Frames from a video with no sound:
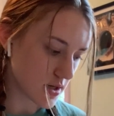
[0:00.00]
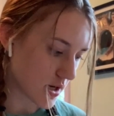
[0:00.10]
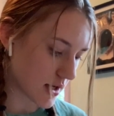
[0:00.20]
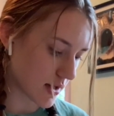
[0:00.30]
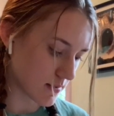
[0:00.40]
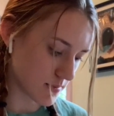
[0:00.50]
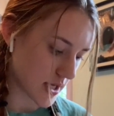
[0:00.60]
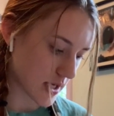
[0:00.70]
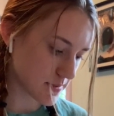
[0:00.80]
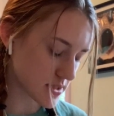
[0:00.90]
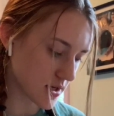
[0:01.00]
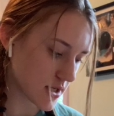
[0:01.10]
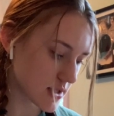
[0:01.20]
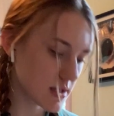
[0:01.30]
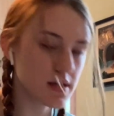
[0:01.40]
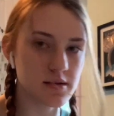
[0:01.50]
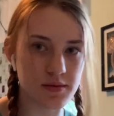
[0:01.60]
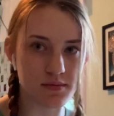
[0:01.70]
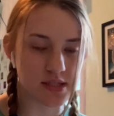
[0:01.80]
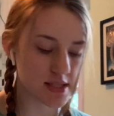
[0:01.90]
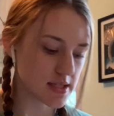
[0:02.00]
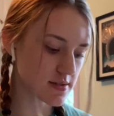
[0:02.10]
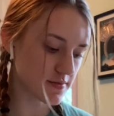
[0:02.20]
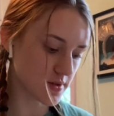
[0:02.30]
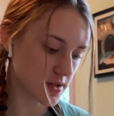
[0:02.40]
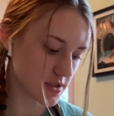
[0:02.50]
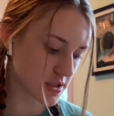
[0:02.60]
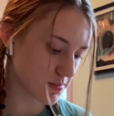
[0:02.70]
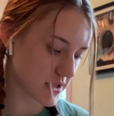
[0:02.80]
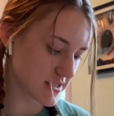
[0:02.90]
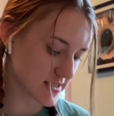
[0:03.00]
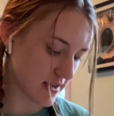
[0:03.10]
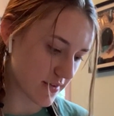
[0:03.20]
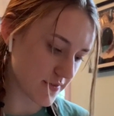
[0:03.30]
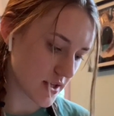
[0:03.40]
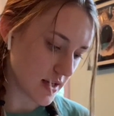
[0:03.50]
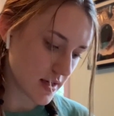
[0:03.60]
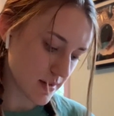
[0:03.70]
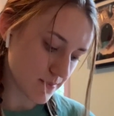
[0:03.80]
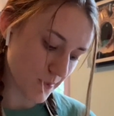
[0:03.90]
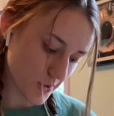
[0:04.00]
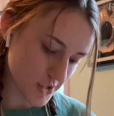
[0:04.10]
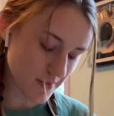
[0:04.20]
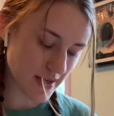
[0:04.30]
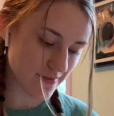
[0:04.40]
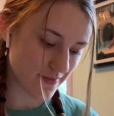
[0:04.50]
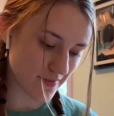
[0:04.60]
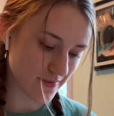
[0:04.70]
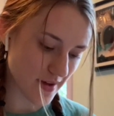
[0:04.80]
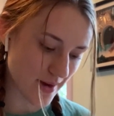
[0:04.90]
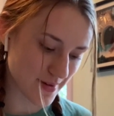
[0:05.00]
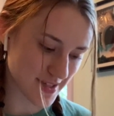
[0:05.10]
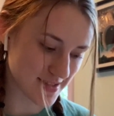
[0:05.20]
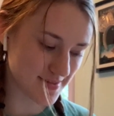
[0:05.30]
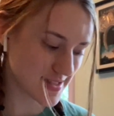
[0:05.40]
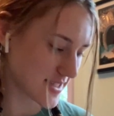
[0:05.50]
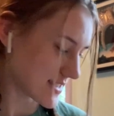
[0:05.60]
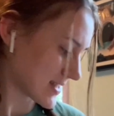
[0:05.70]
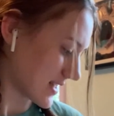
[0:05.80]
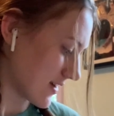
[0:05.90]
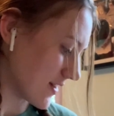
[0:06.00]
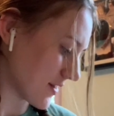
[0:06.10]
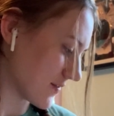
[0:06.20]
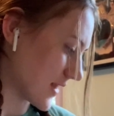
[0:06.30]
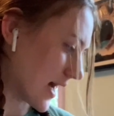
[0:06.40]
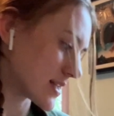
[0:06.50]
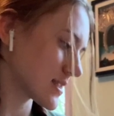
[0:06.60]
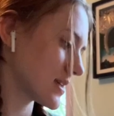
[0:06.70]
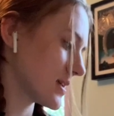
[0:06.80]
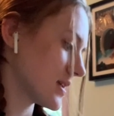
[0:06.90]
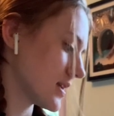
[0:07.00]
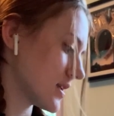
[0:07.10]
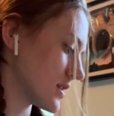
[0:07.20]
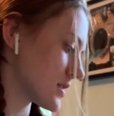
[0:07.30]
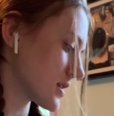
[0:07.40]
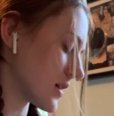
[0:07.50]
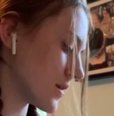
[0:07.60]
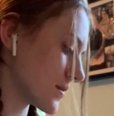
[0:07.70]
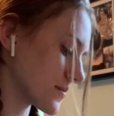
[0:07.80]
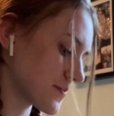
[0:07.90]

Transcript: Amazon receipts for shipping stuff, more Joann fabrics receipts, and all of that. So